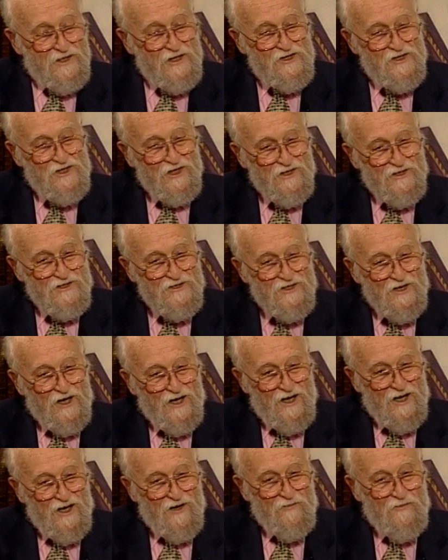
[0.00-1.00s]
teachings
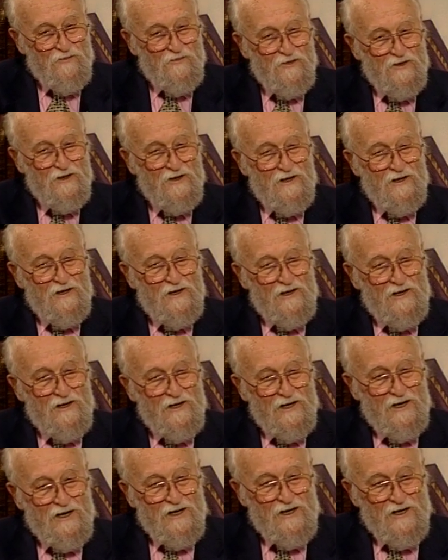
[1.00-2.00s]
of
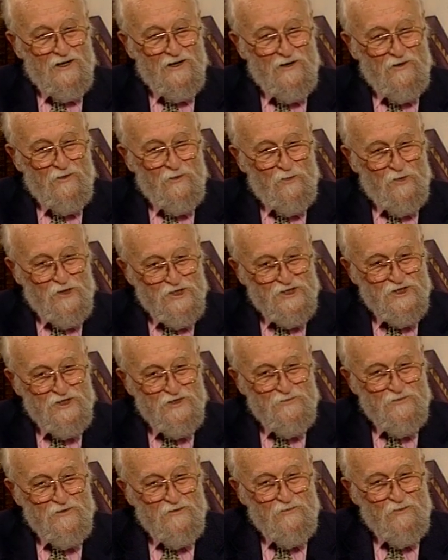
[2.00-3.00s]

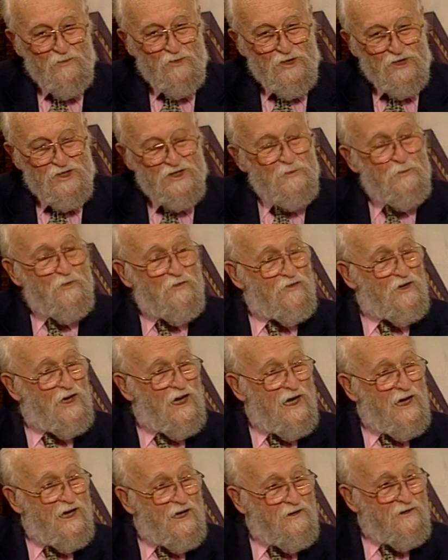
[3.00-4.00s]
worship of
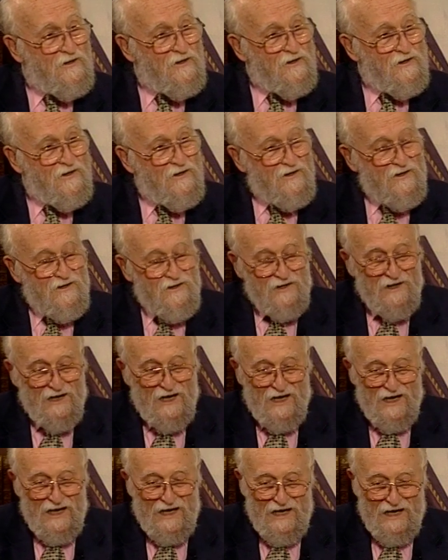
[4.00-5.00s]
God. Mm-hmm.
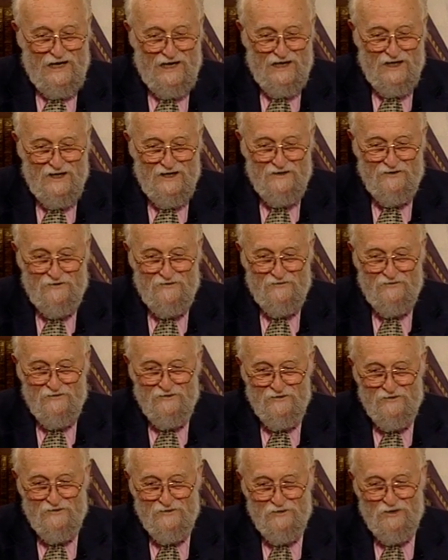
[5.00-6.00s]
And,
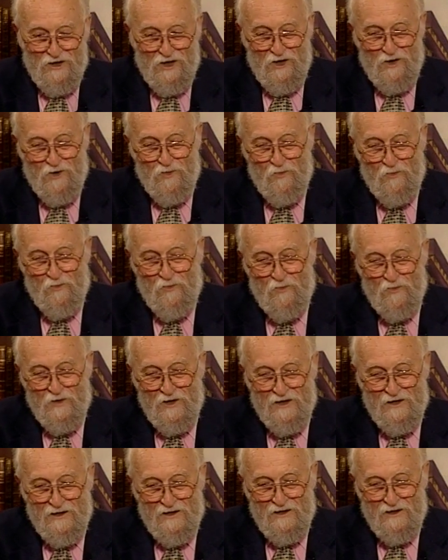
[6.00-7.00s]
you
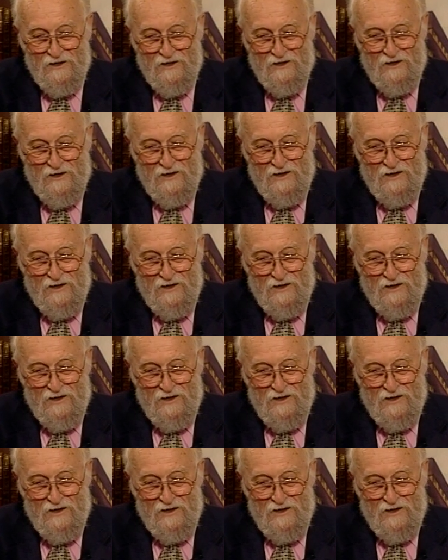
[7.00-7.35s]
know,